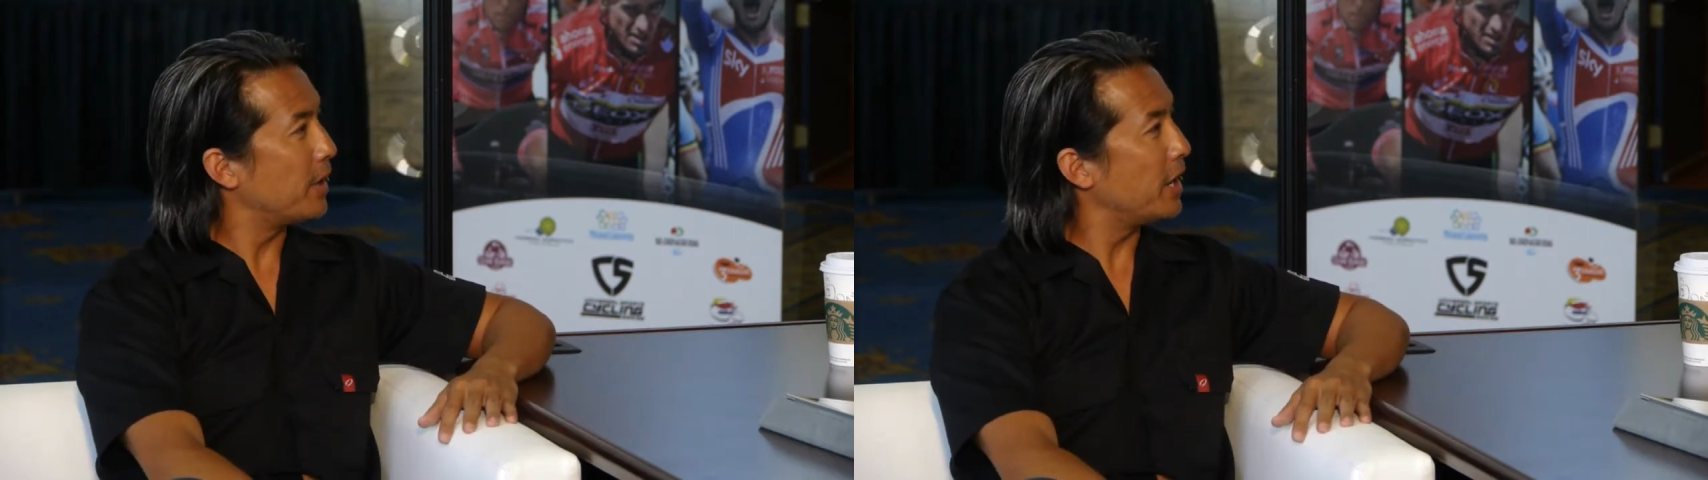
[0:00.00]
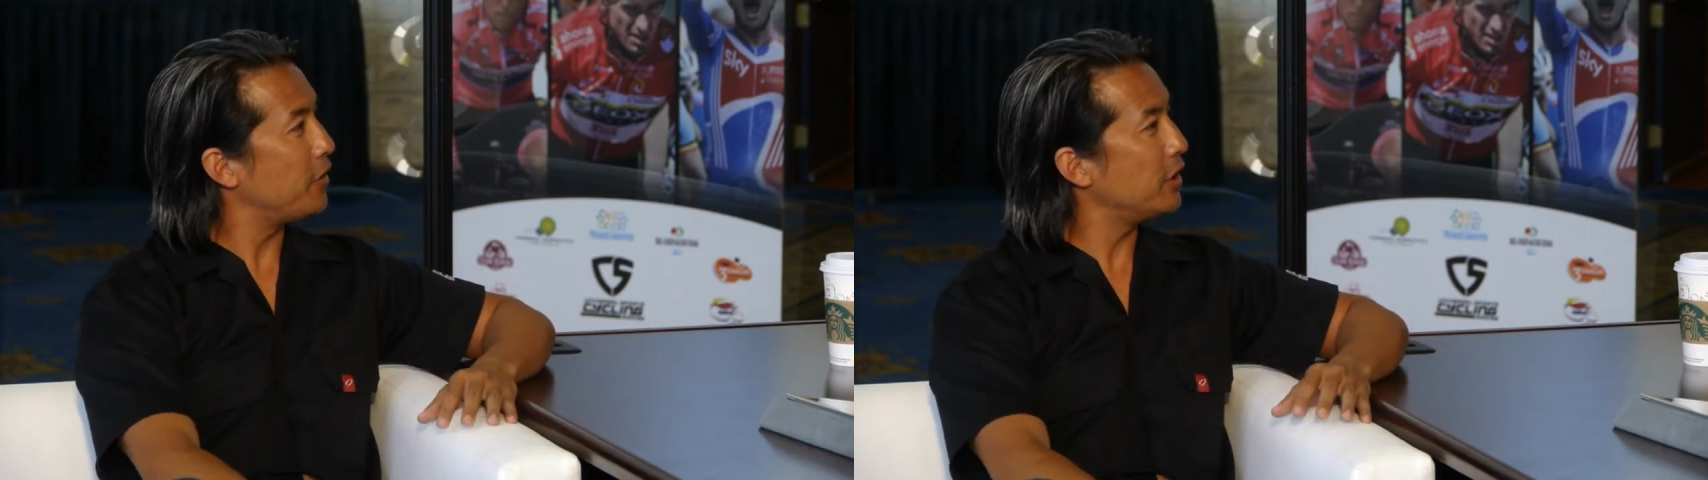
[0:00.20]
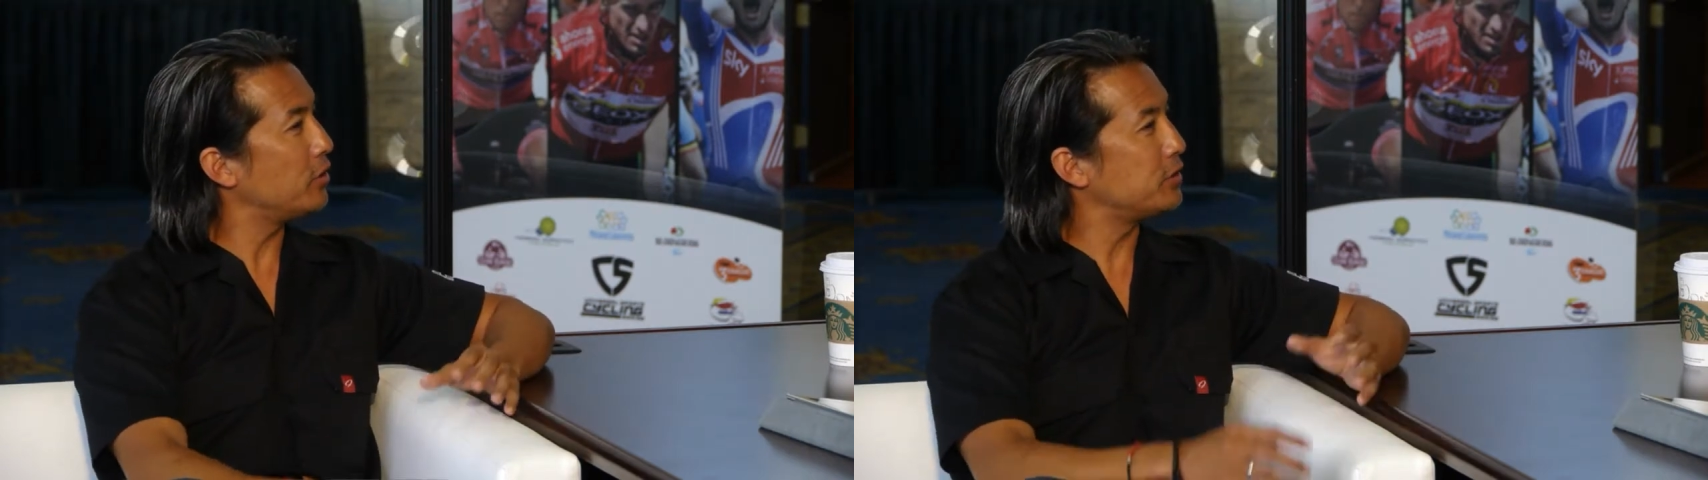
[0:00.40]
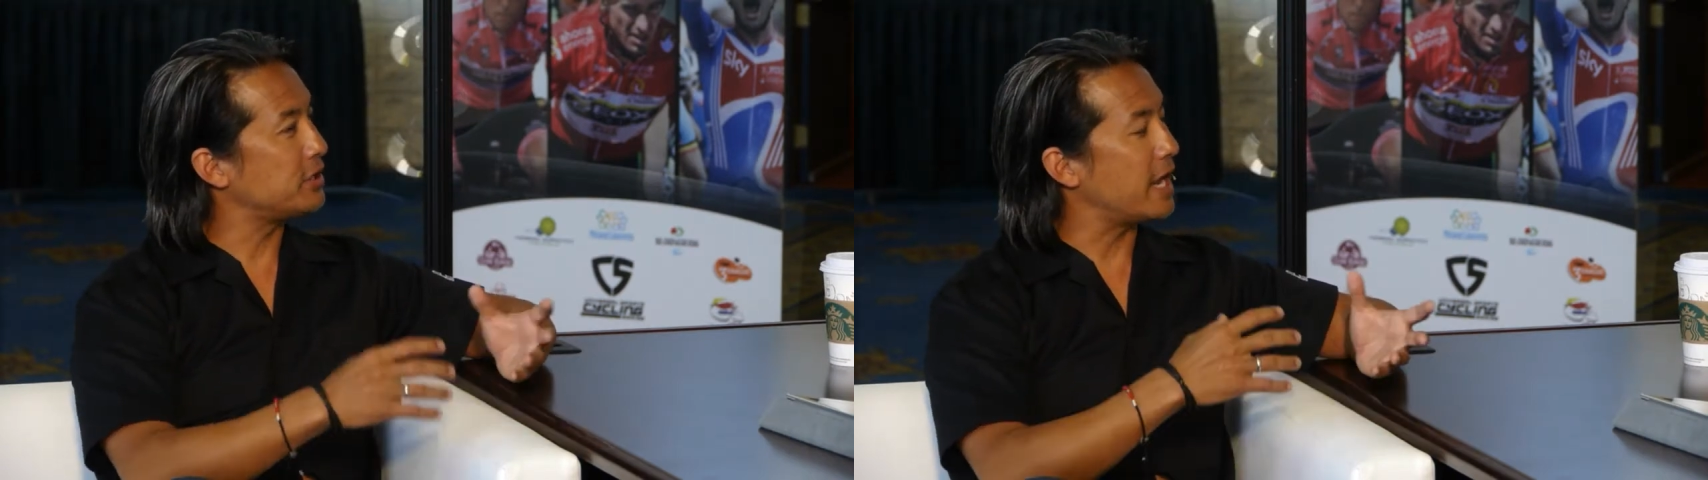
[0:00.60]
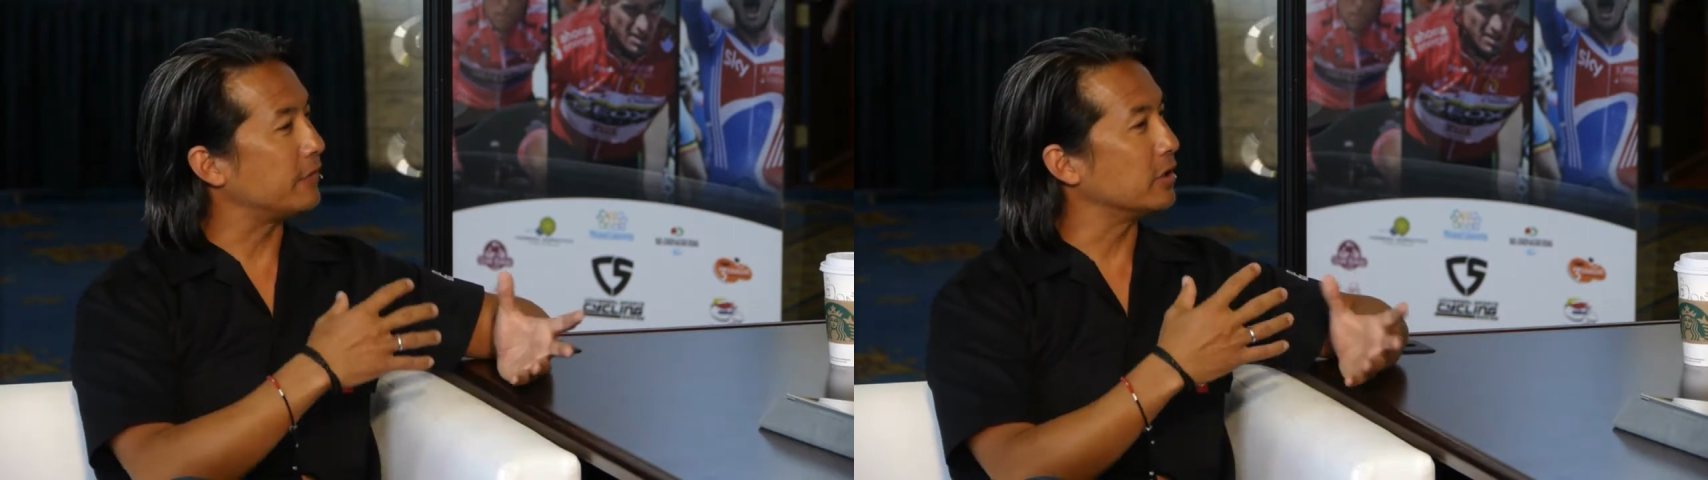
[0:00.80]
but I think you
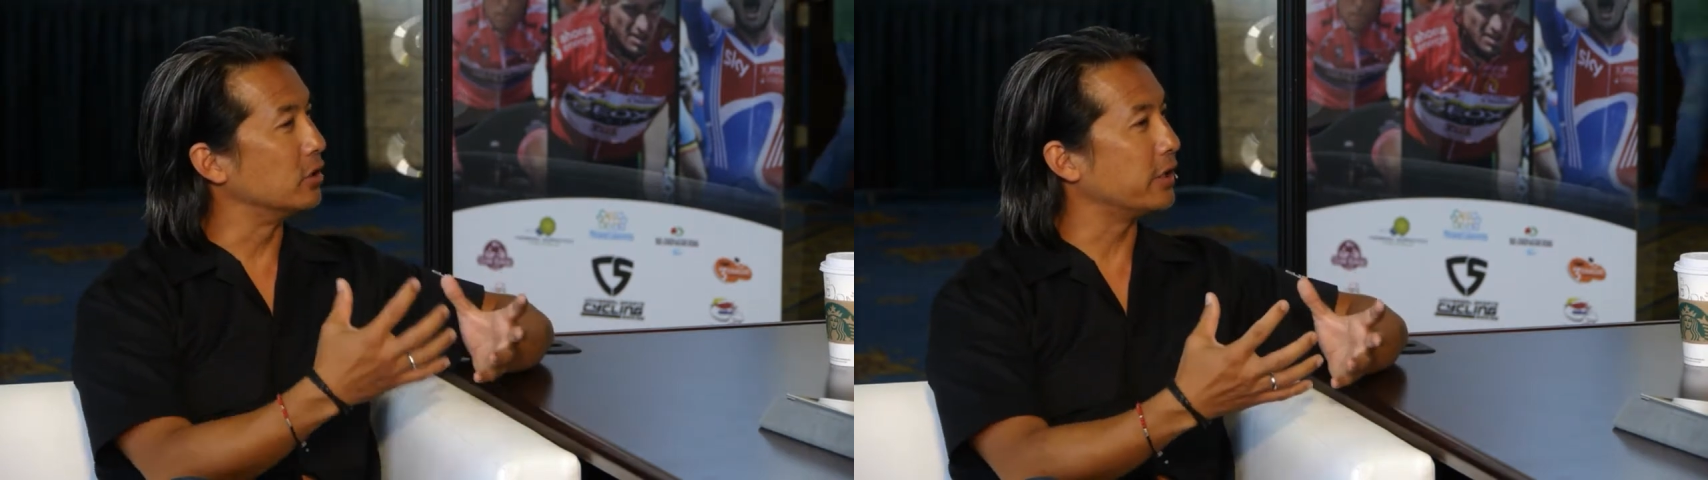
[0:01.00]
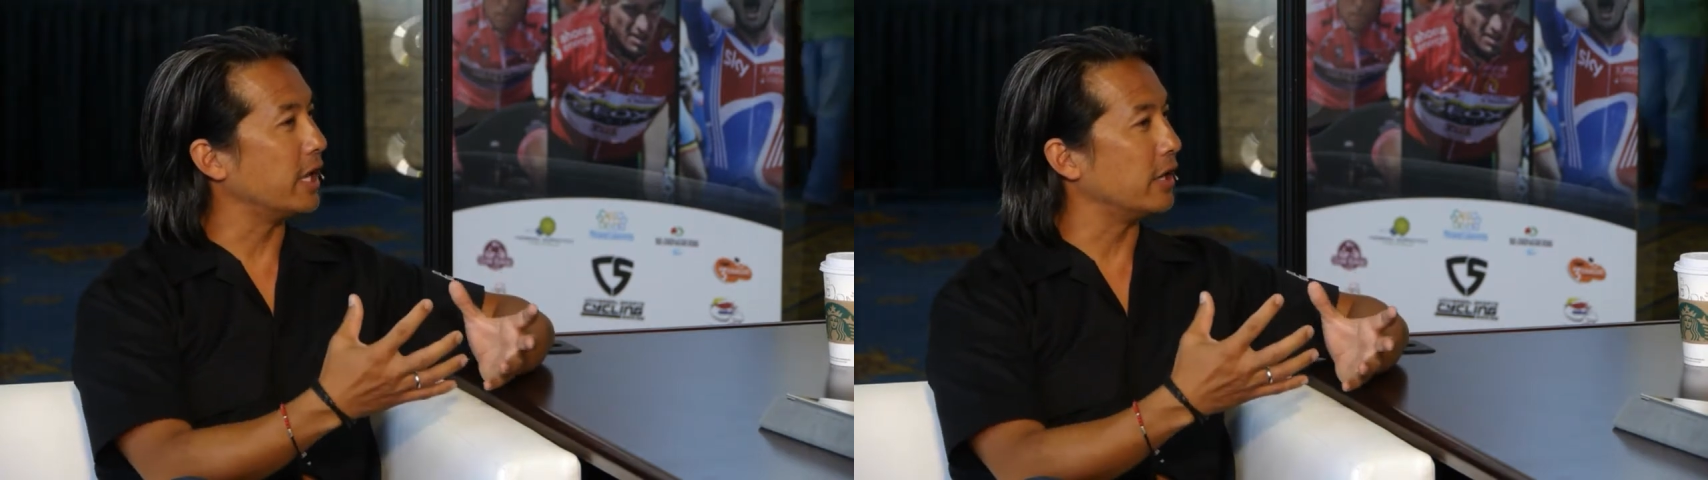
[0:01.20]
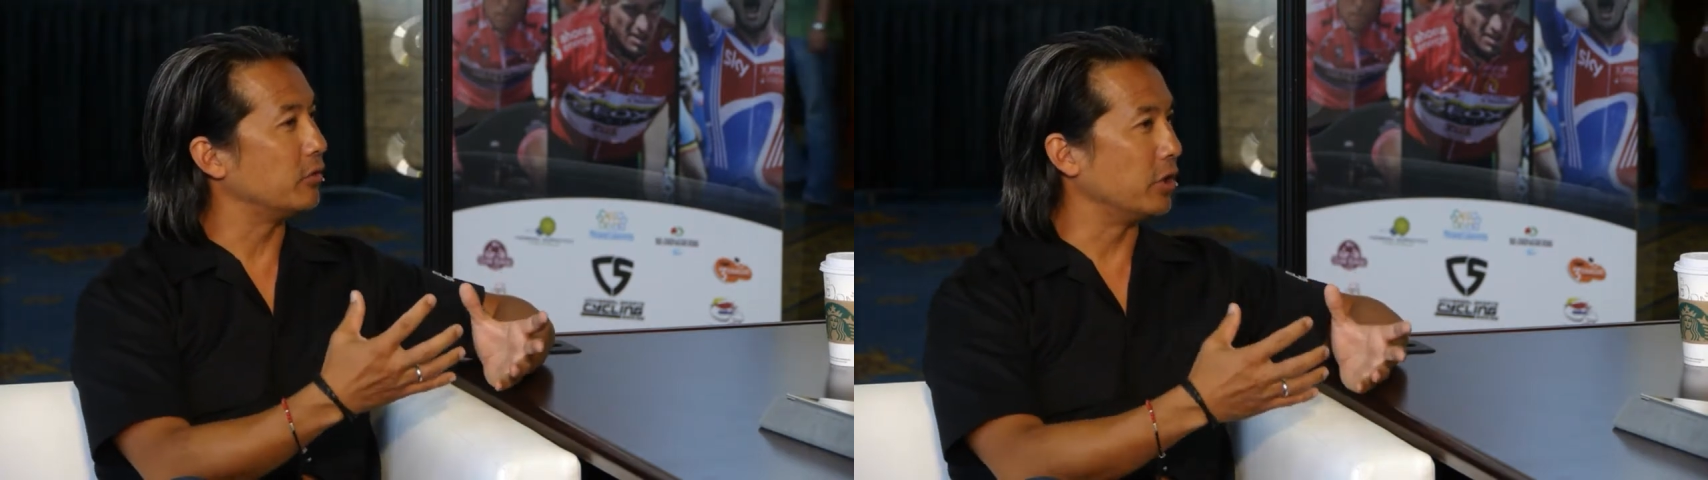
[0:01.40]
just have to look at